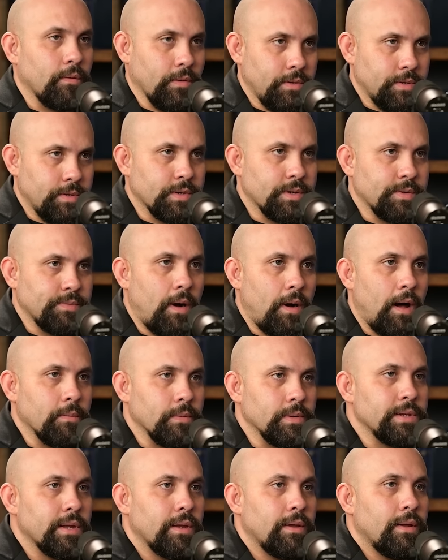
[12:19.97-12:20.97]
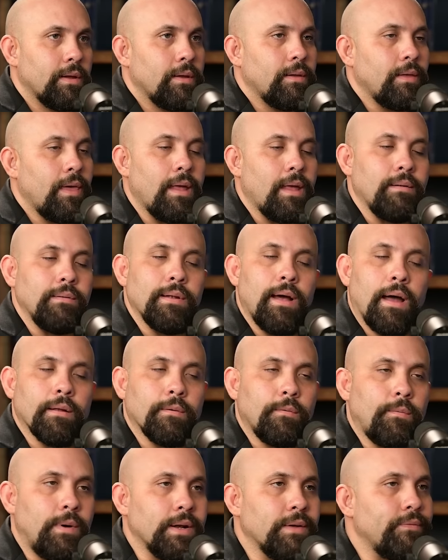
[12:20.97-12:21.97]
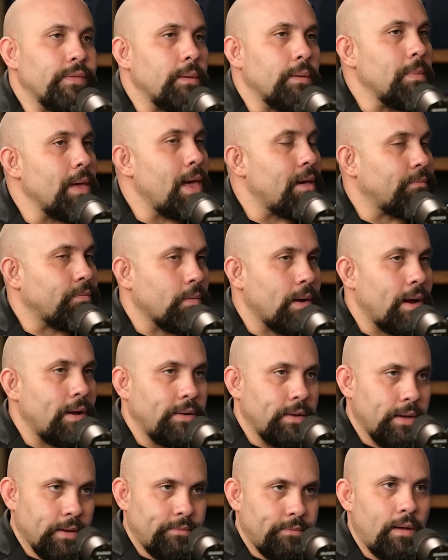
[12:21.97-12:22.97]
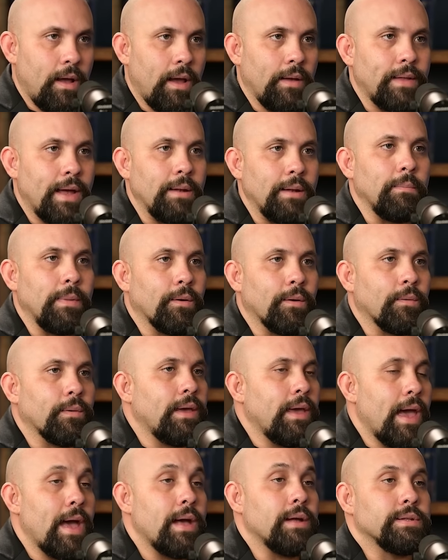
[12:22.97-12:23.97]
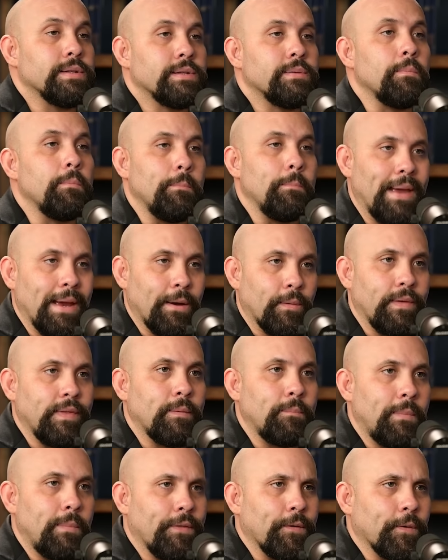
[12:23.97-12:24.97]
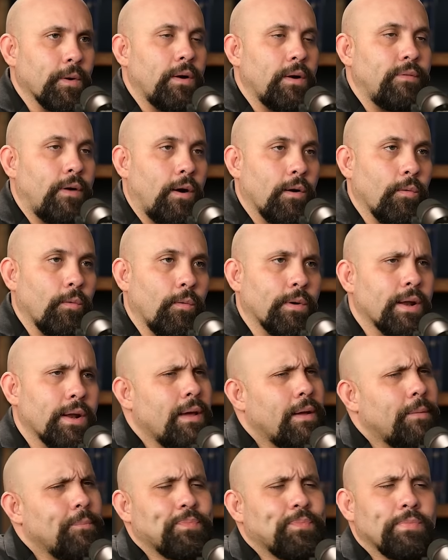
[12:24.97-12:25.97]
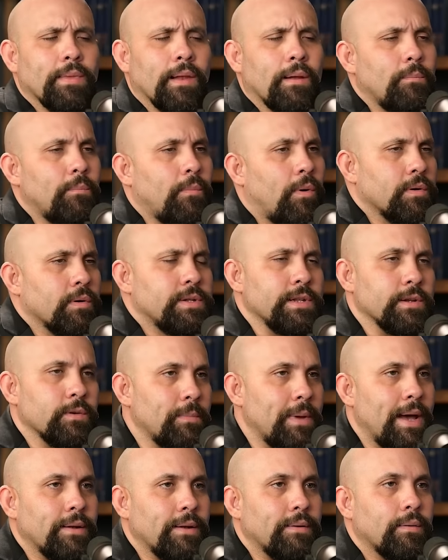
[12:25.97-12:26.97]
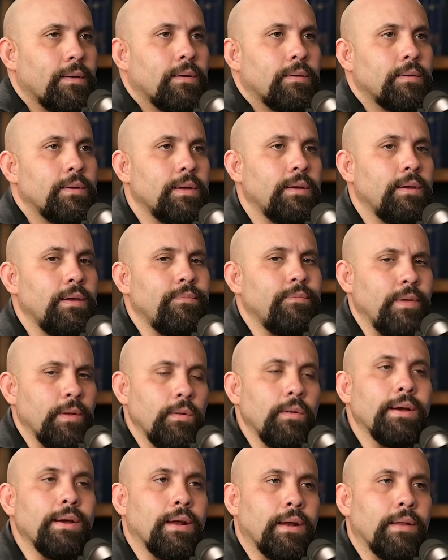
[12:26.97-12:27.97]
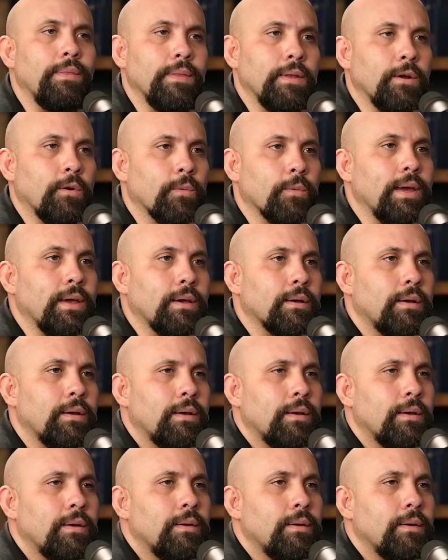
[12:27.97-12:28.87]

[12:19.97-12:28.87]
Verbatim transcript: early church fathers, and not a one of them ever identified that Mary as Mary, the mother of our Lord. More so, Matt, uh, if you look at it in the Greek,